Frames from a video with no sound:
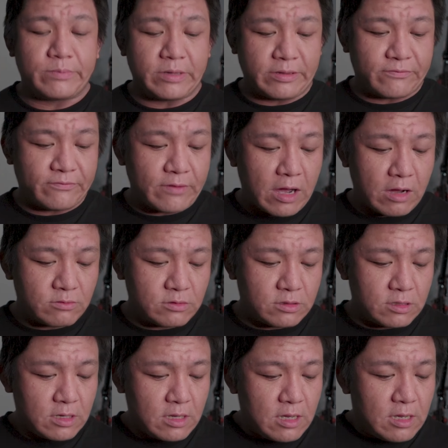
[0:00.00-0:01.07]
be
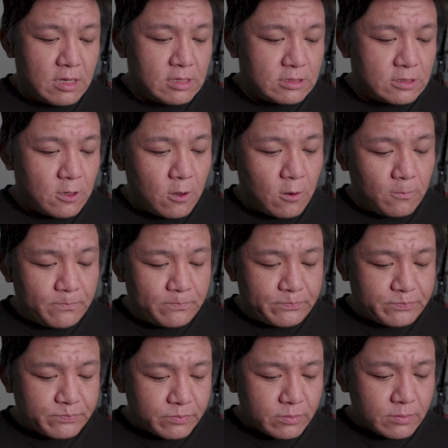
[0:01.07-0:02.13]
found. So
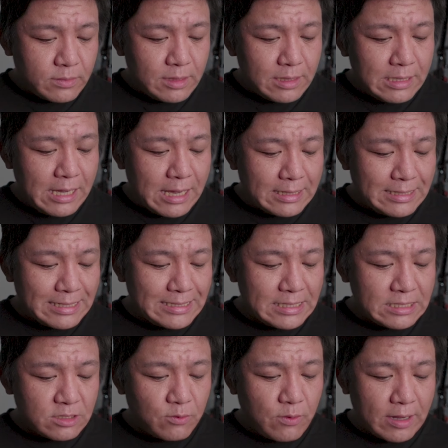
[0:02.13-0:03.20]
yeah, this
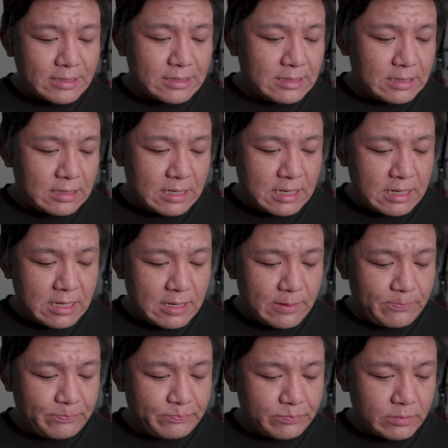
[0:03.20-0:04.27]
is quite
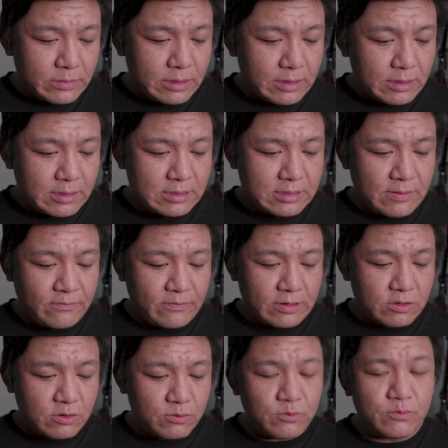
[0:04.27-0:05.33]
um,
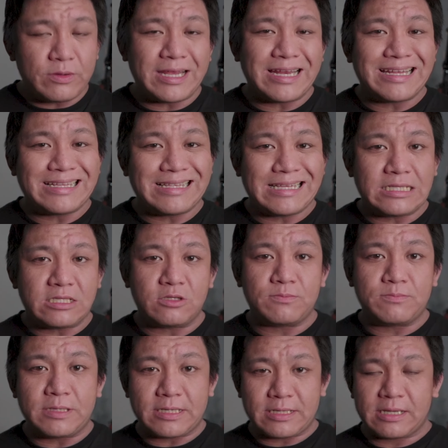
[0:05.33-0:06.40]
something you really need to
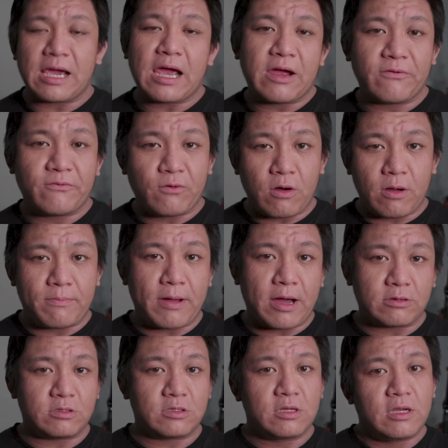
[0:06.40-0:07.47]
be careful
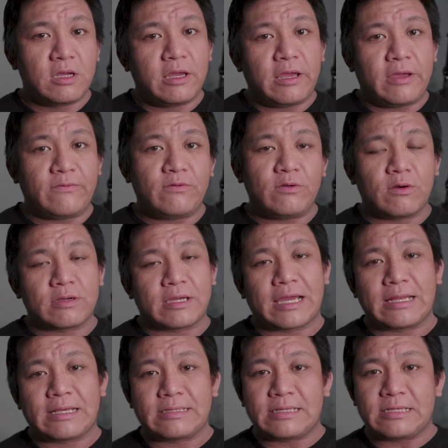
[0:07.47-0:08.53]
about if you're
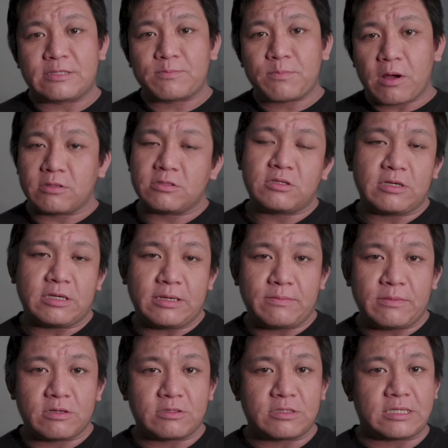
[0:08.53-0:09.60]
getting these sponsor
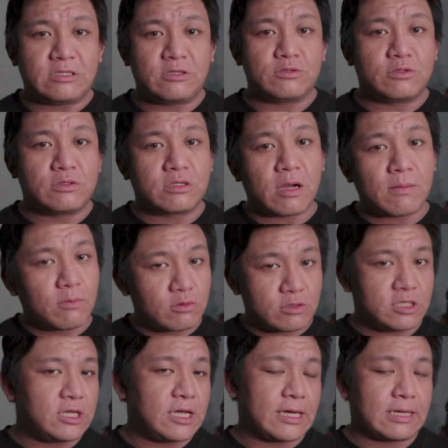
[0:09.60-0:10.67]
emails that you double
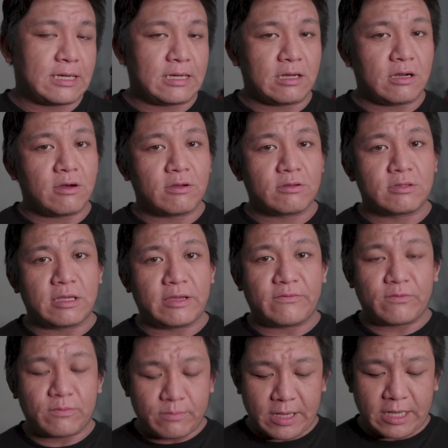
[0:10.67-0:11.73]
check all the
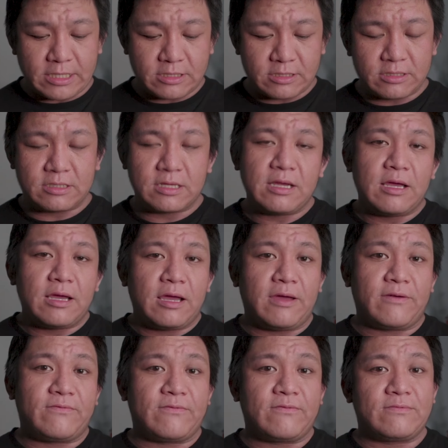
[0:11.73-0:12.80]
informations
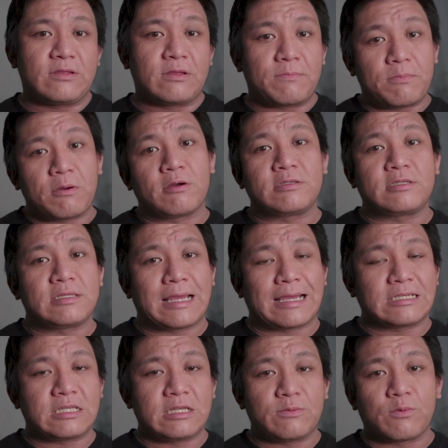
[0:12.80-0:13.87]
if the person
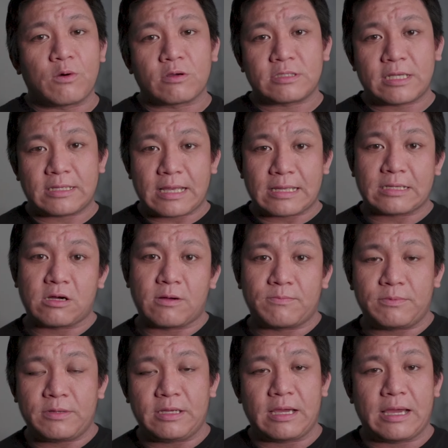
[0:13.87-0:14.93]
actually works at that
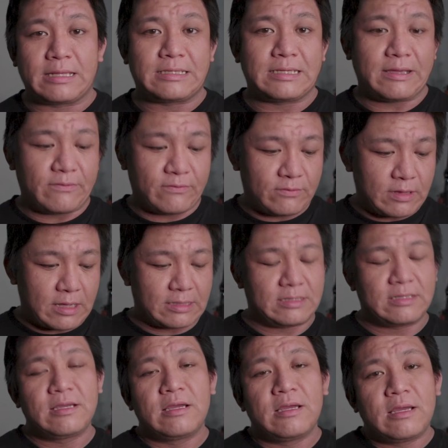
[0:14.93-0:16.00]
company and if
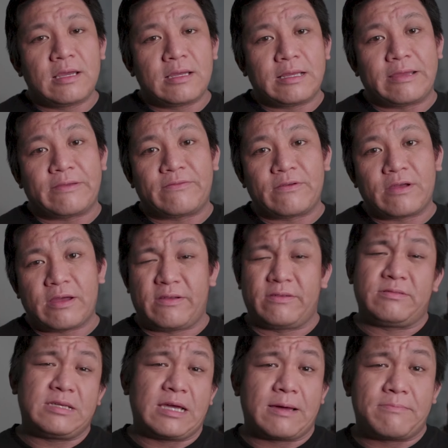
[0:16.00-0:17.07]
that if uh,
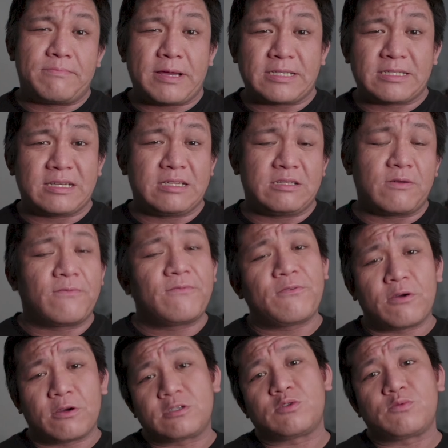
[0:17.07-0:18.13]
yeah basically the
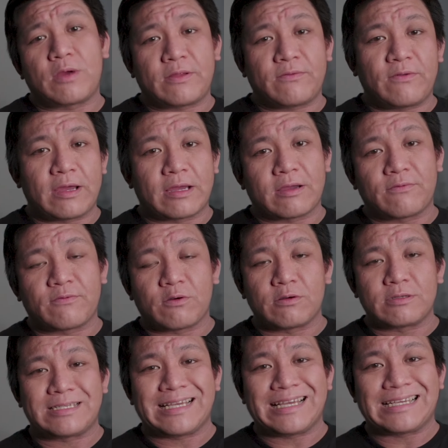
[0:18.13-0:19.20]
first red flag of
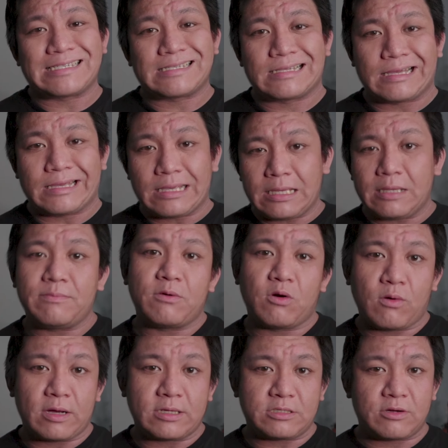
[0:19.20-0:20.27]
course is the
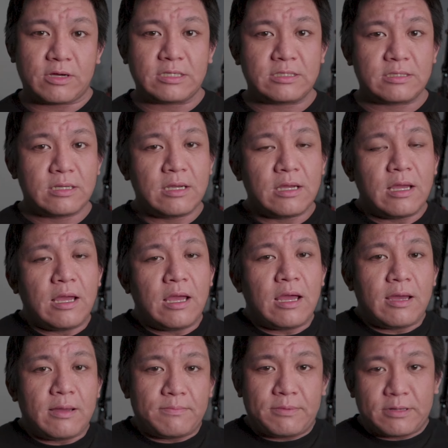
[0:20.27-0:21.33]
email address
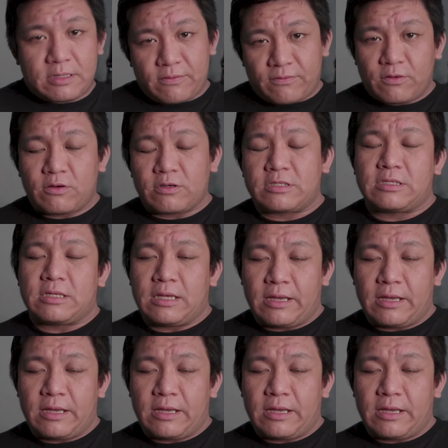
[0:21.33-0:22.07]
but of course